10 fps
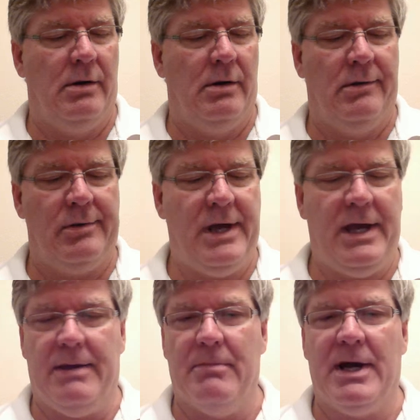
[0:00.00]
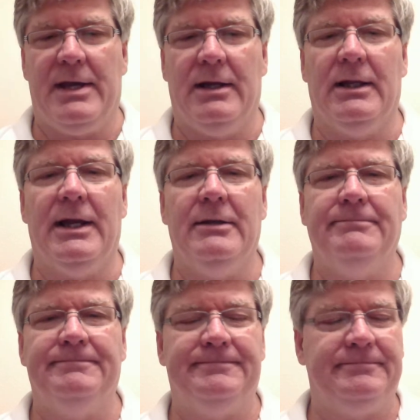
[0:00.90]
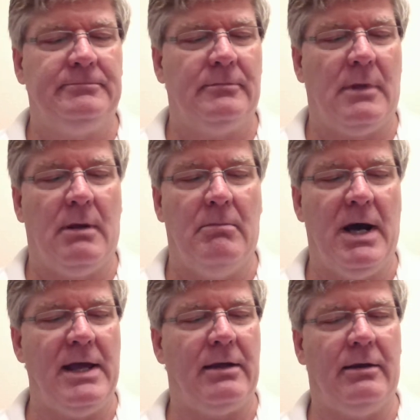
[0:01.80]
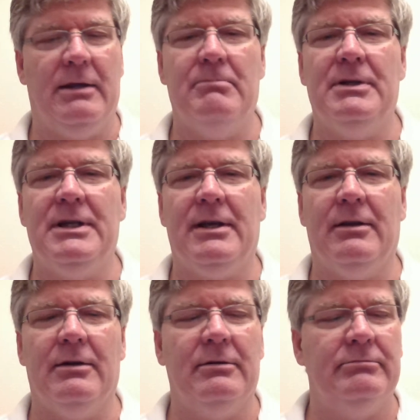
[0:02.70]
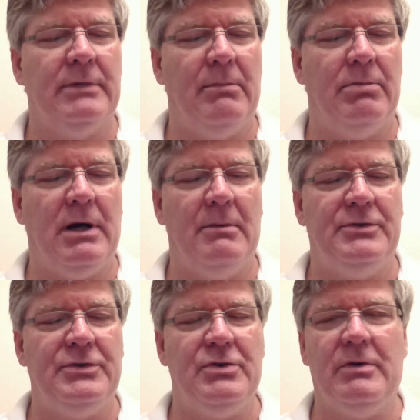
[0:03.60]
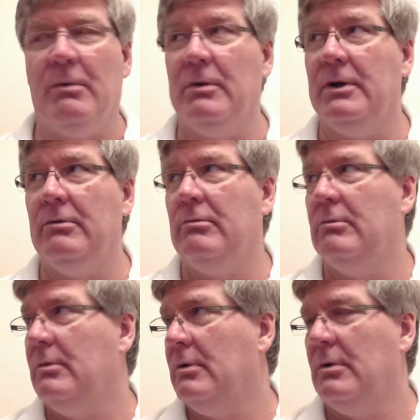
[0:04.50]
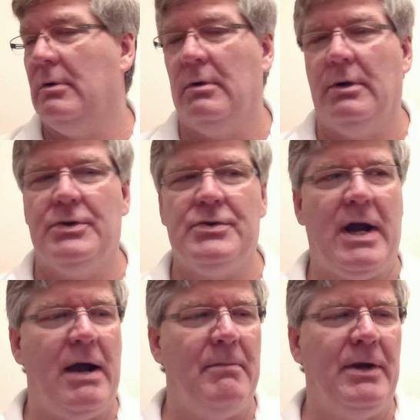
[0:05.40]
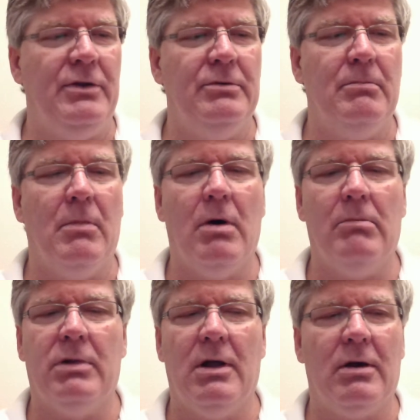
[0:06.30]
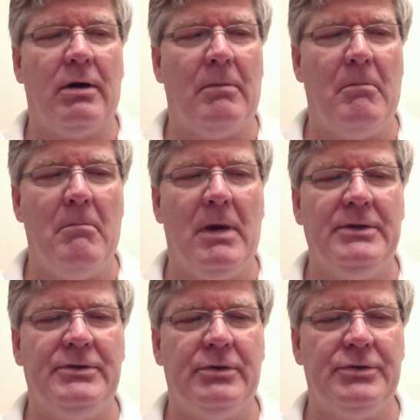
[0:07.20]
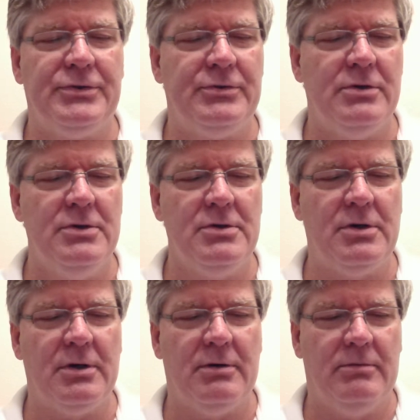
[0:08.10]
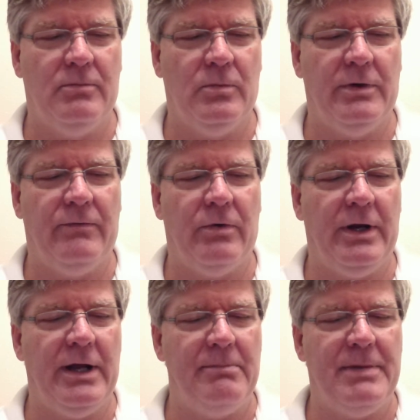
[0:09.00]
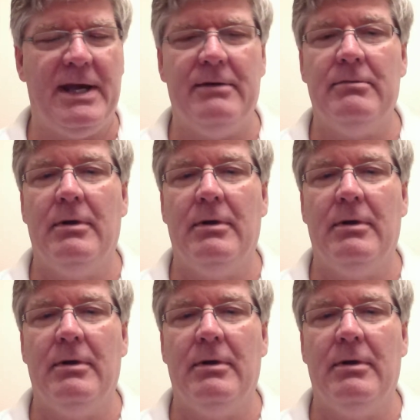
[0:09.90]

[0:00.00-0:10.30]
Okay, Mike and Elena. Mike in particular, I promised you I would try out my new Mont Blanc Meister Stuke 149 pen.